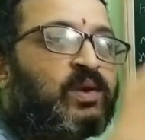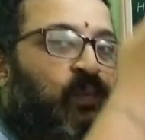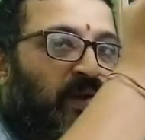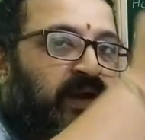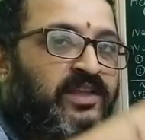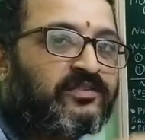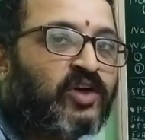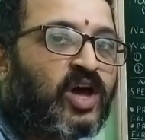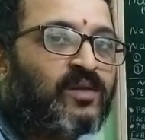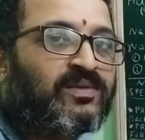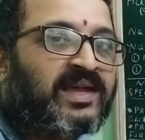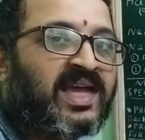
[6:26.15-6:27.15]
We
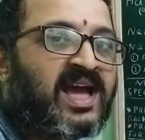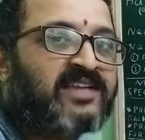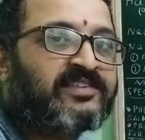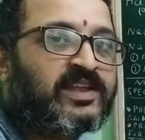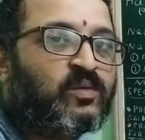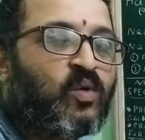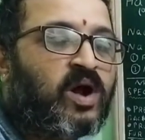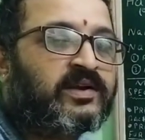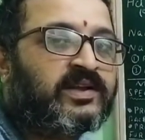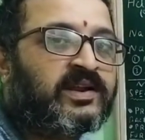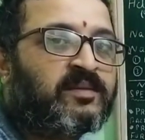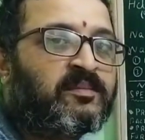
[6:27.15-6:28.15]
dissolve the gas in
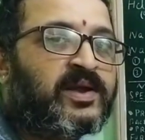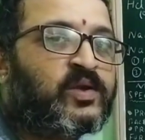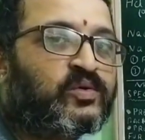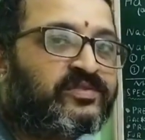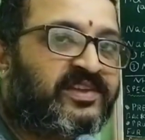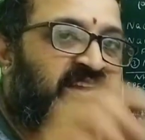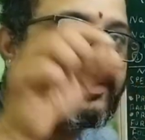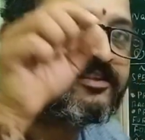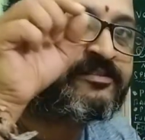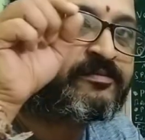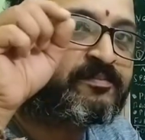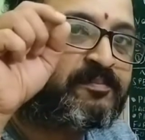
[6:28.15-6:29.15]
water by using a
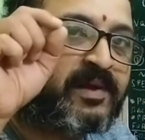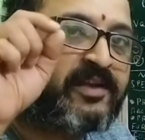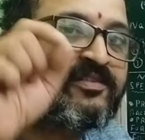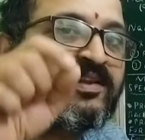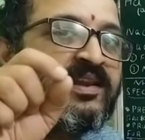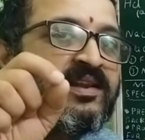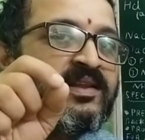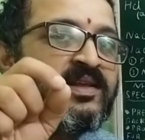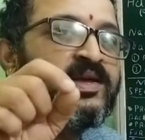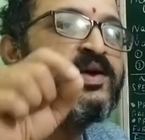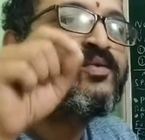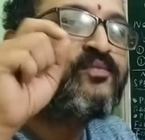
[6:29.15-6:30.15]
special
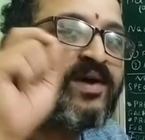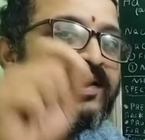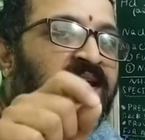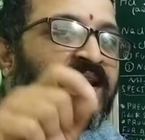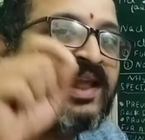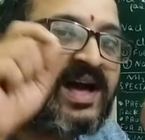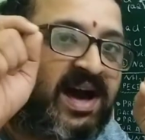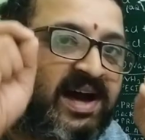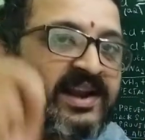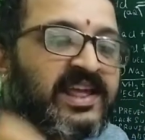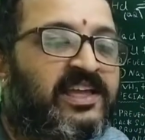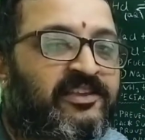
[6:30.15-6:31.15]
funnel
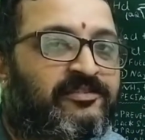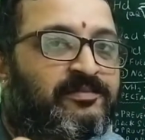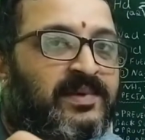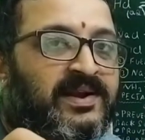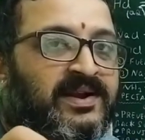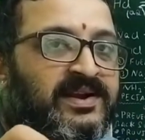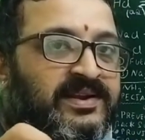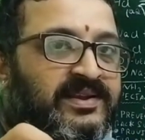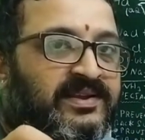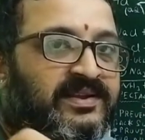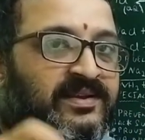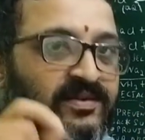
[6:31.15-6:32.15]
arrangement,
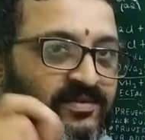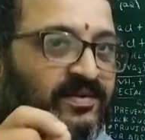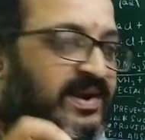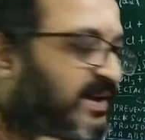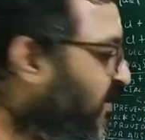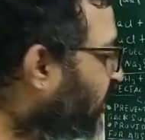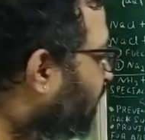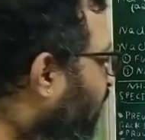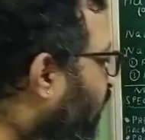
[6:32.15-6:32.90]
right?